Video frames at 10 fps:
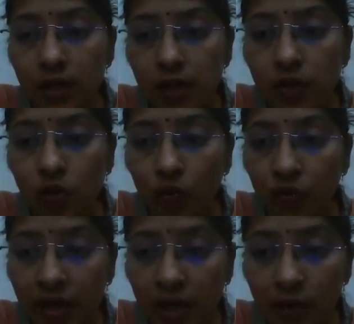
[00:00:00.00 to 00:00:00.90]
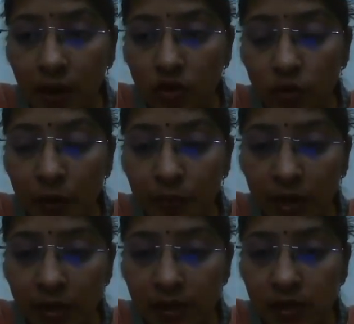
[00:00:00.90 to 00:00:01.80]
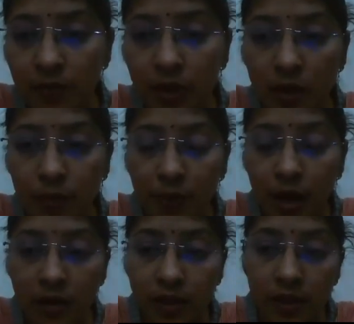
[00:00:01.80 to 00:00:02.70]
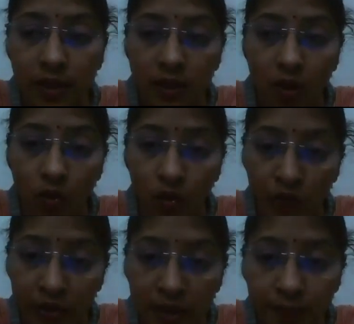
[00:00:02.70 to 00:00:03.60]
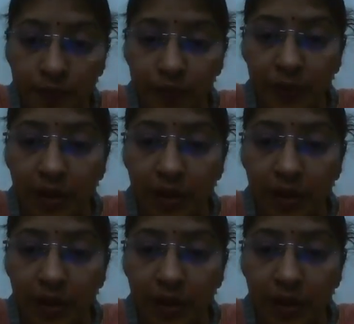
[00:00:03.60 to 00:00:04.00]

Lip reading: This is ovarian ectopic pregnancy when implanted in the ovary.